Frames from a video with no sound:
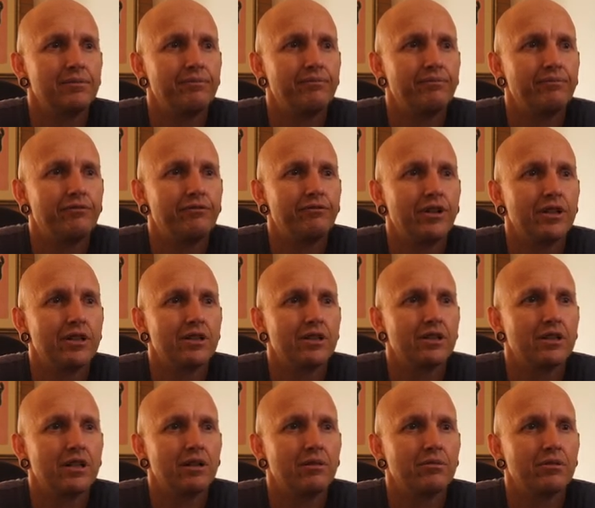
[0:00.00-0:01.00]
Faces,
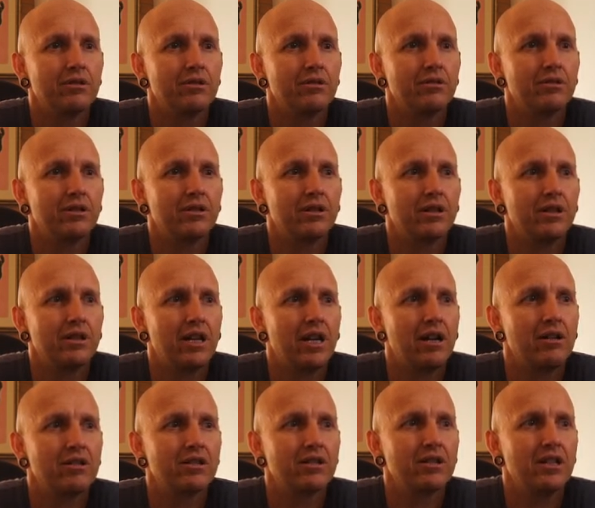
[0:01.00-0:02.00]
cameras,
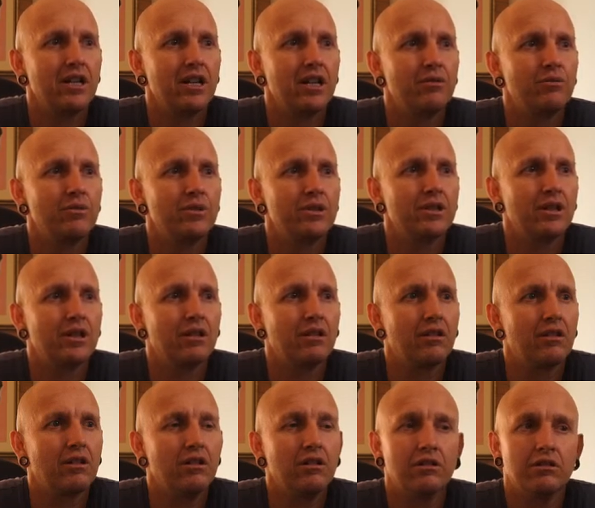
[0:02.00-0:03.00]
Harrison, Edwards at
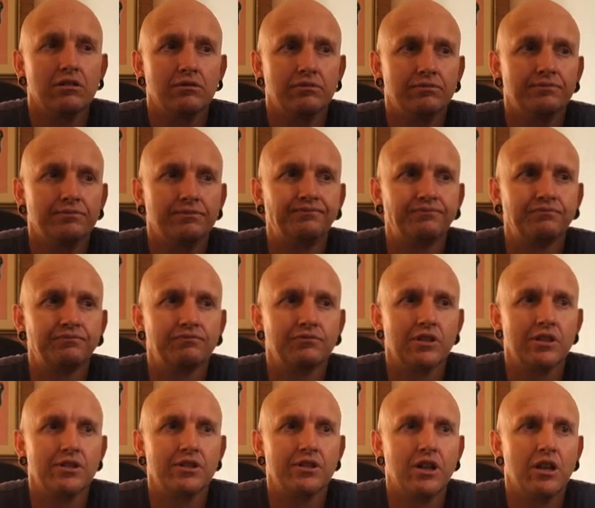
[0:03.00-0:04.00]
lock.
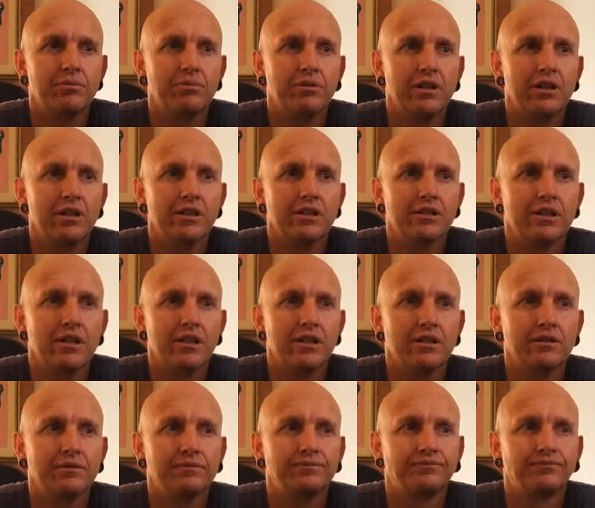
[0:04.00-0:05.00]
Topine, Tanner.
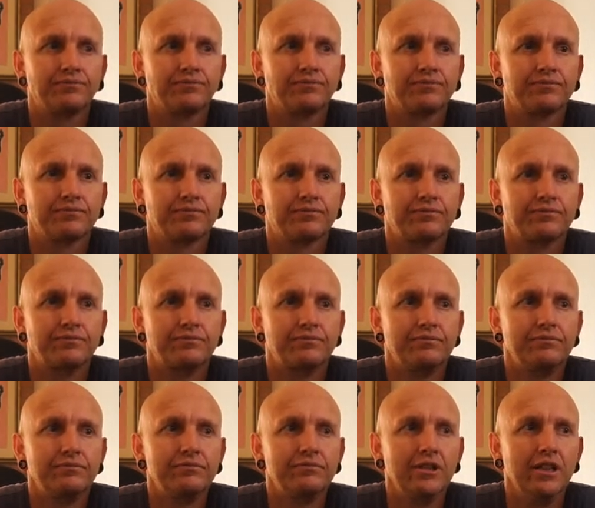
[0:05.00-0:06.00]

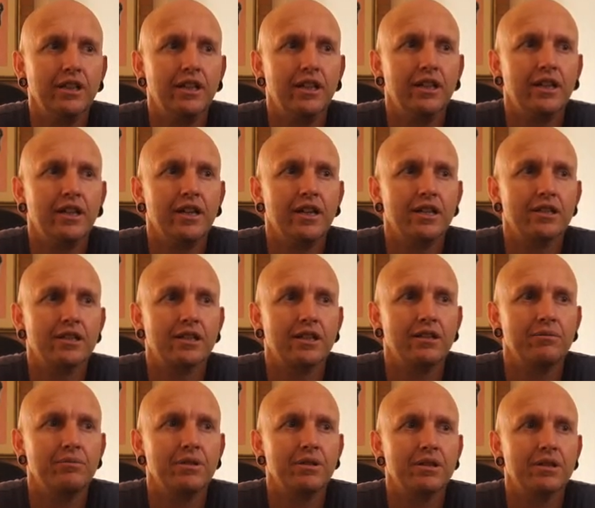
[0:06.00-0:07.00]
Kikau's going to
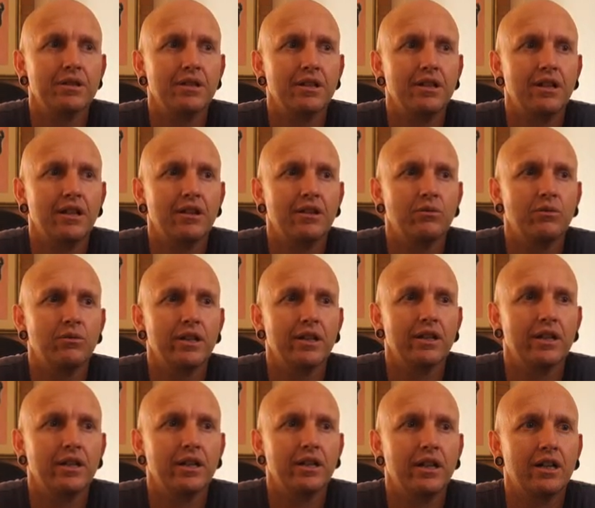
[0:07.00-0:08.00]
miss another week
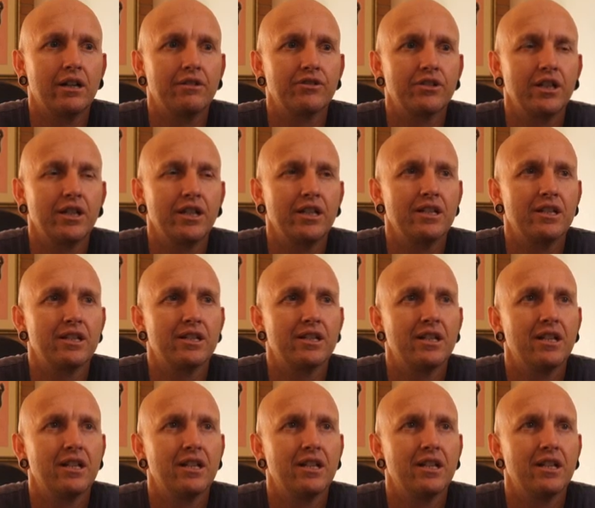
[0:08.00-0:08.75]
after his